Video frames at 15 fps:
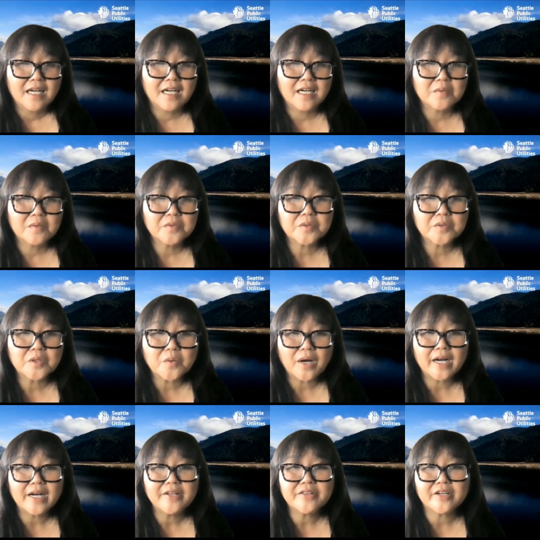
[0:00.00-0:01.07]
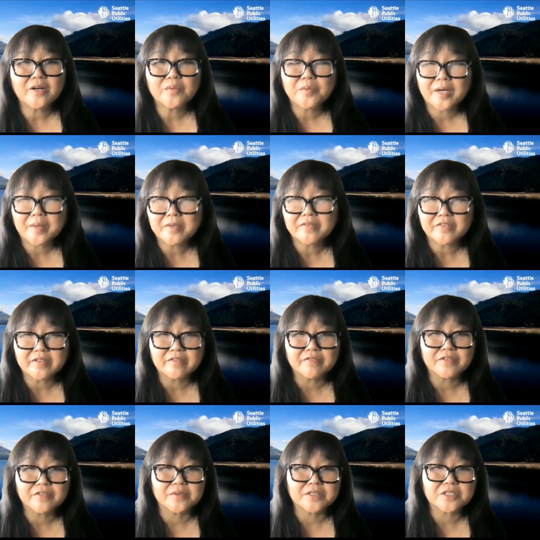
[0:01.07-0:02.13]
uh, will require that our web of
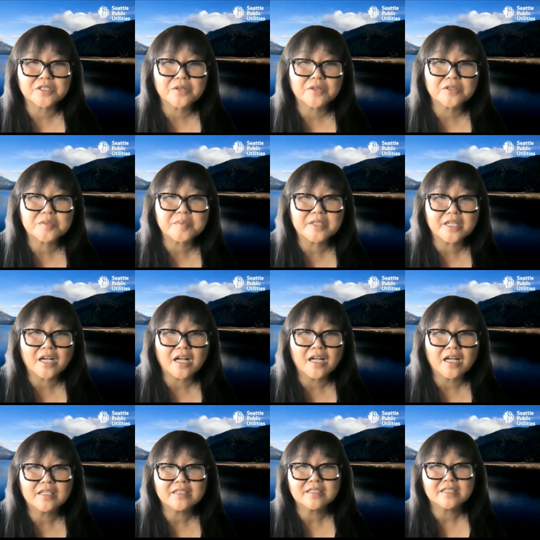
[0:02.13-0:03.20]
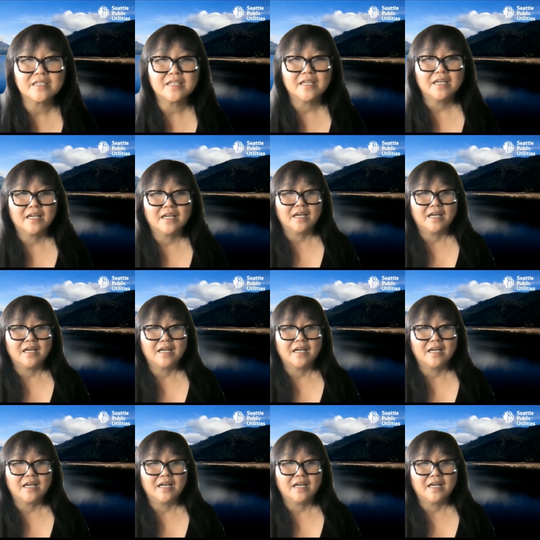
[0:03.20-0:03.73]
influence grows beyond